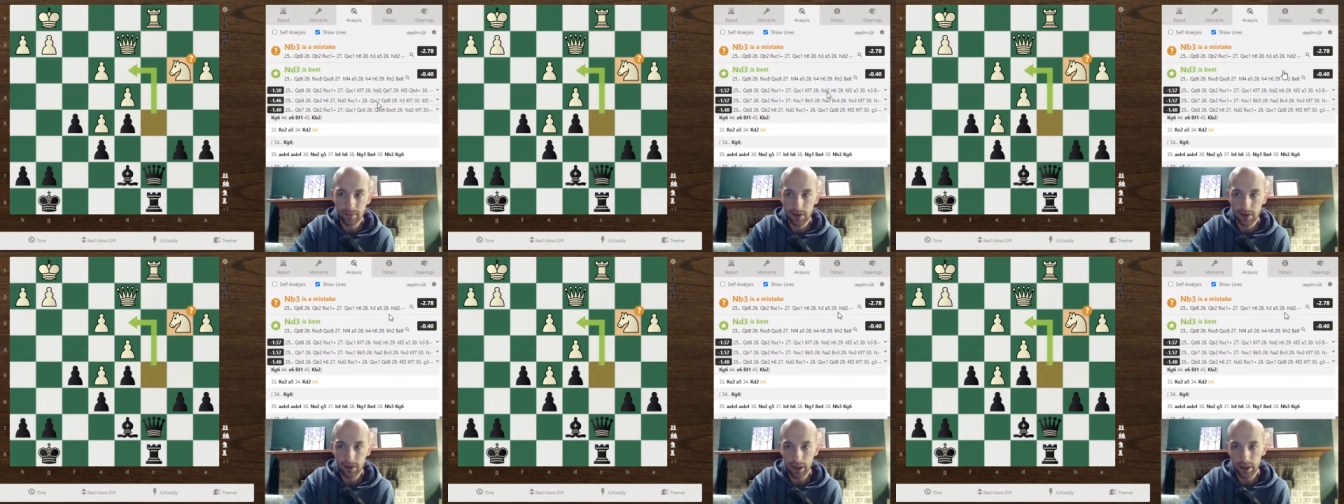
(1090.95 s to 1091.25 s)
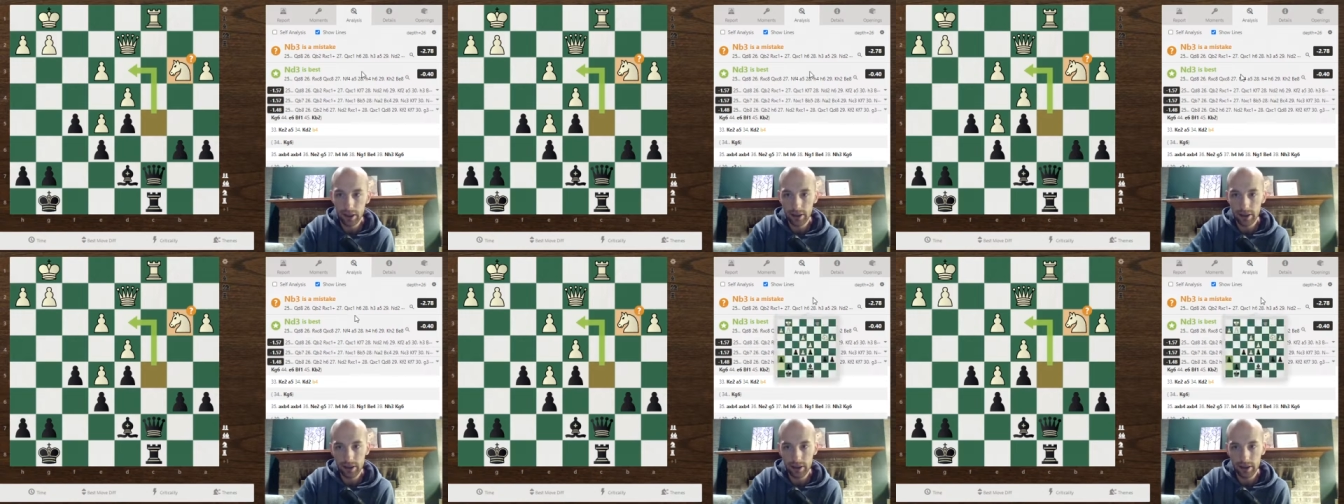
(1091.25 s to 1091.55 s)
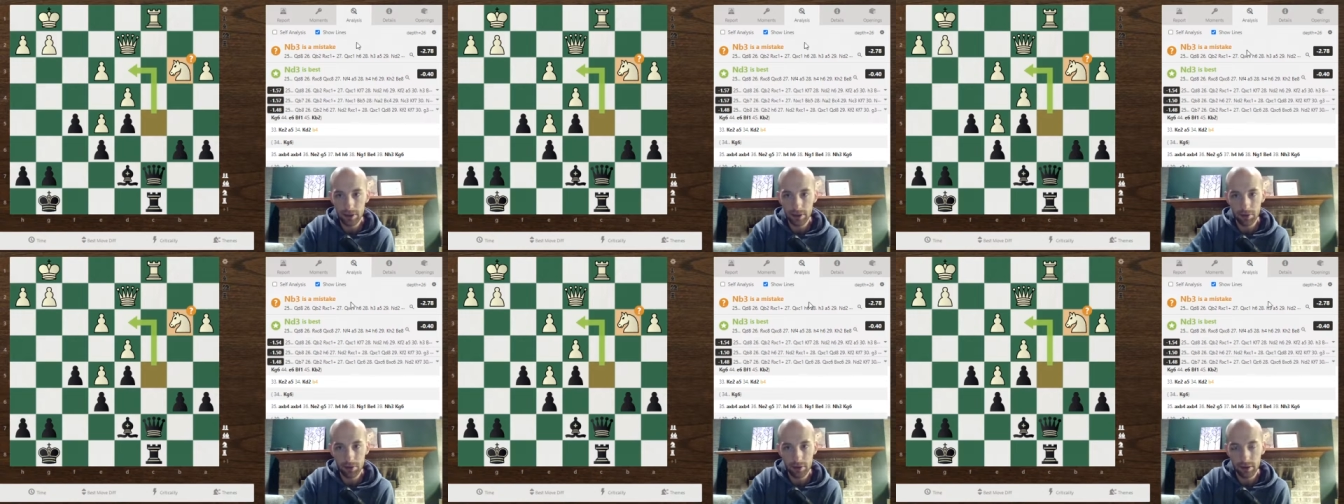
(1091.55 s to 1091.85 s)
And at this
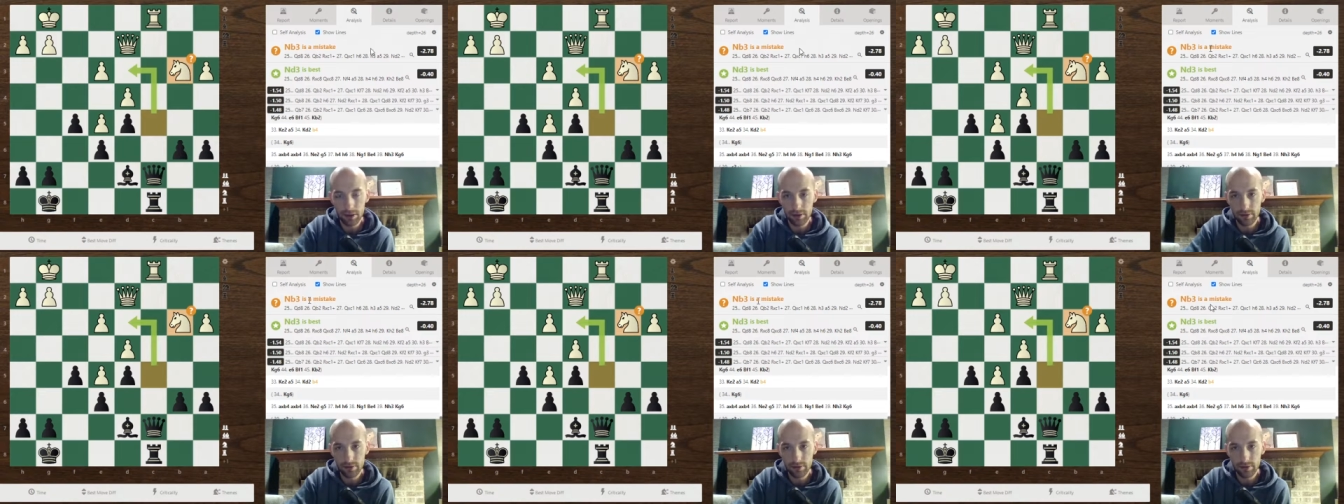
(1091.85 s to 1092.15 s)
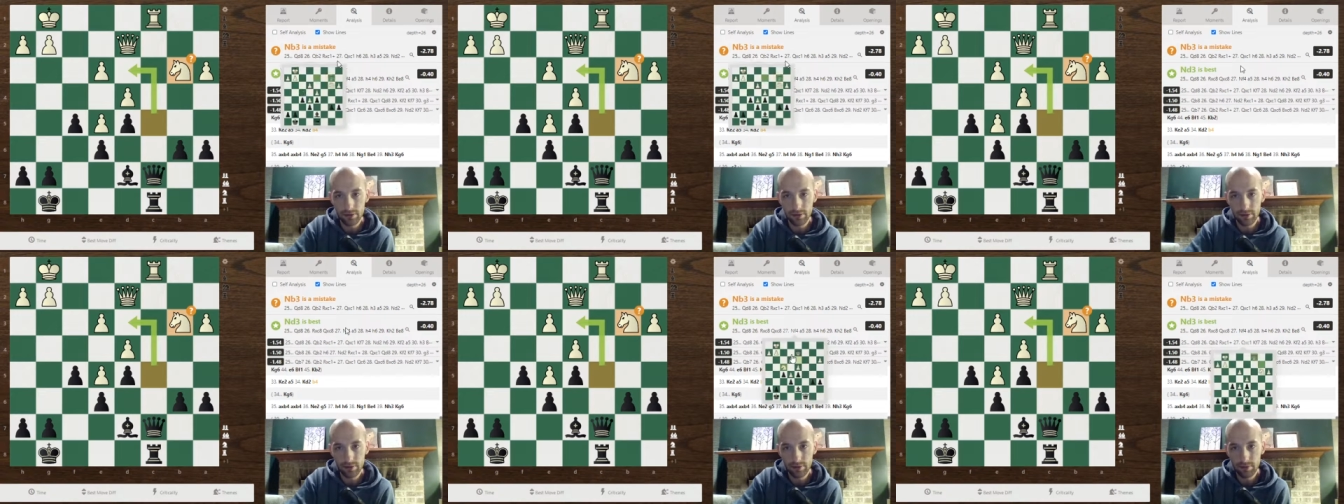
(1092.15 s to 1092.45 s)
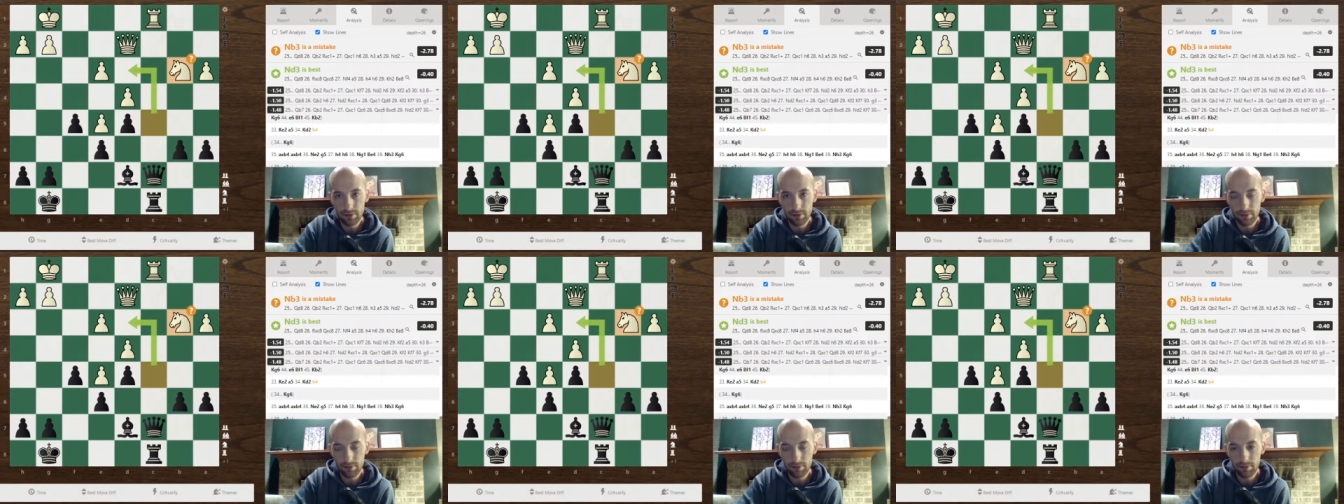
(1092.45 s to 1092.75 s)
point,
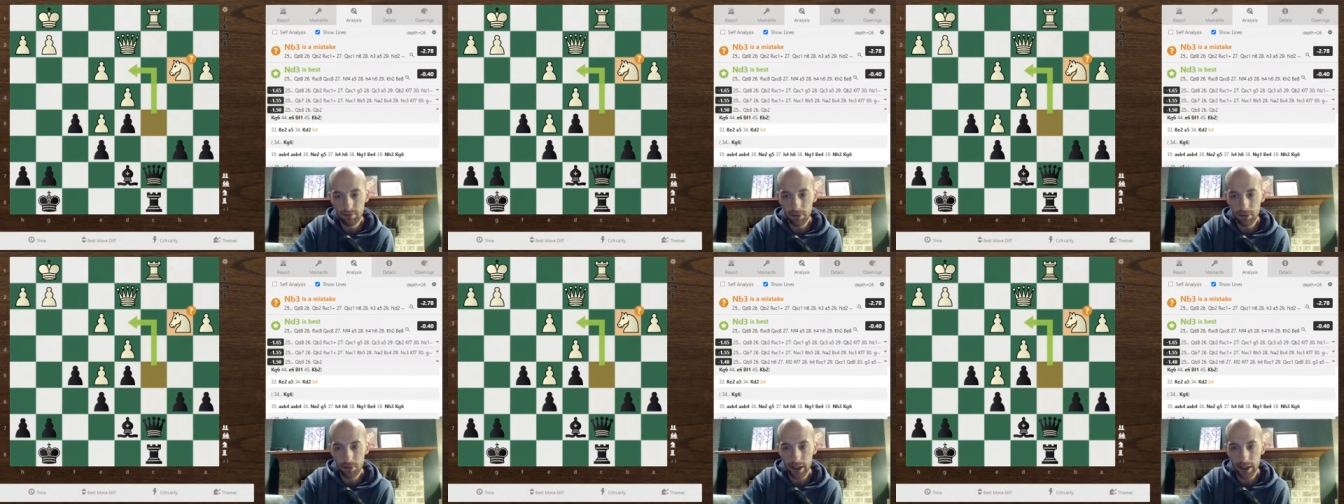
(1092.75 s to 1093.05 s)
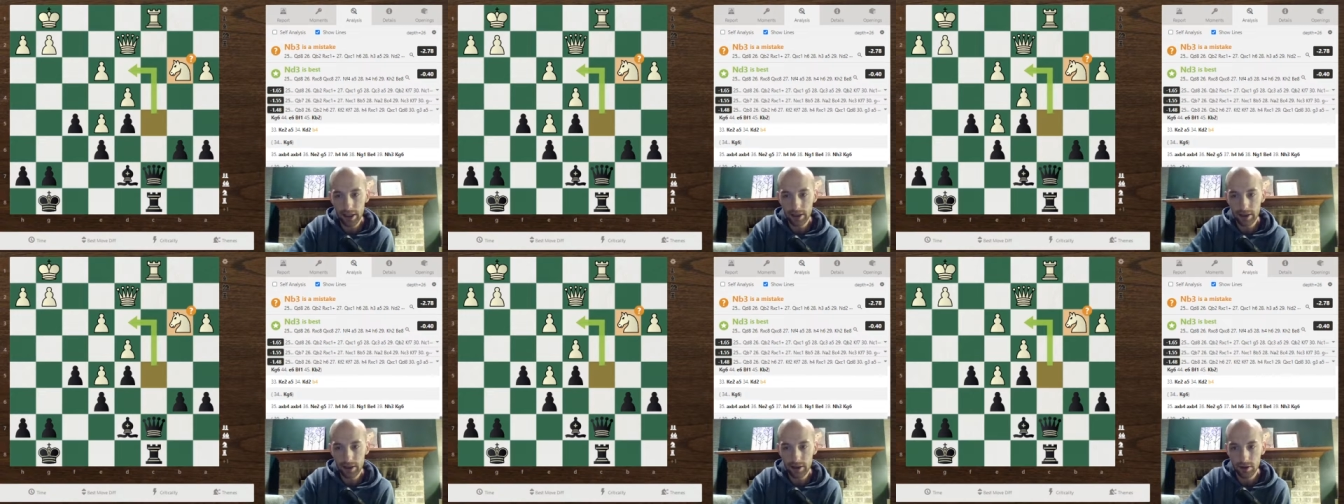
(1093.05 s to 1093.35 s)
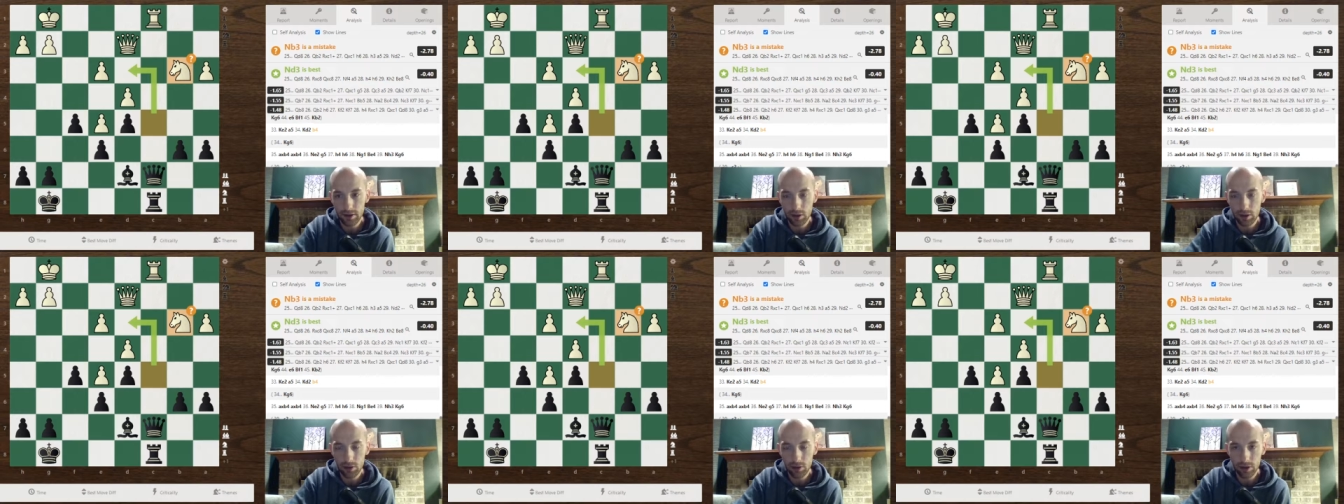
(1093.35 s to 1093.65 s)
black has a
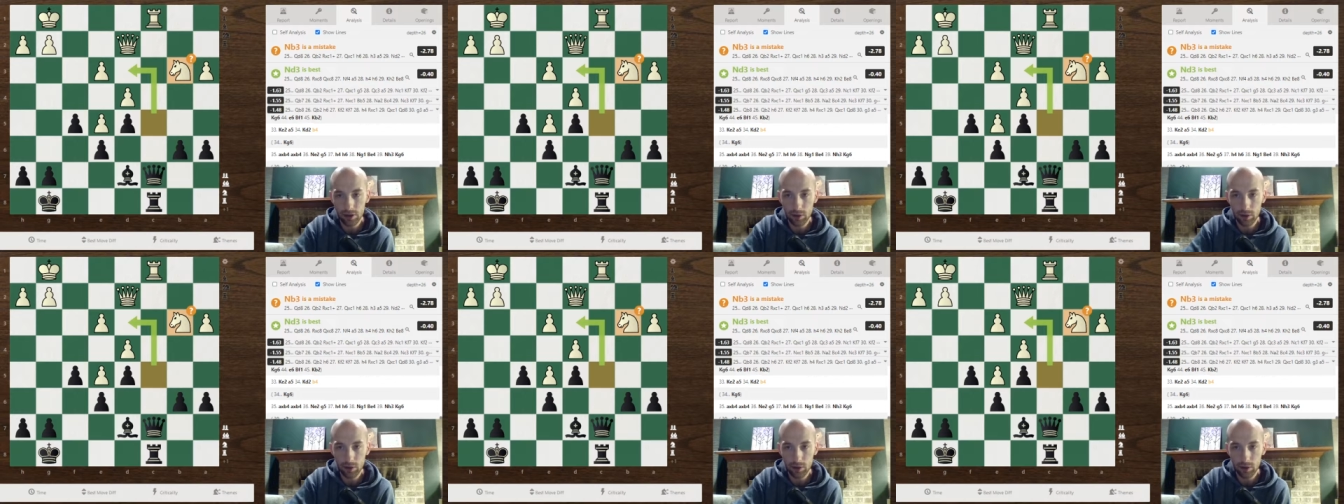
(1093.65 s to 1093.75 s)
totally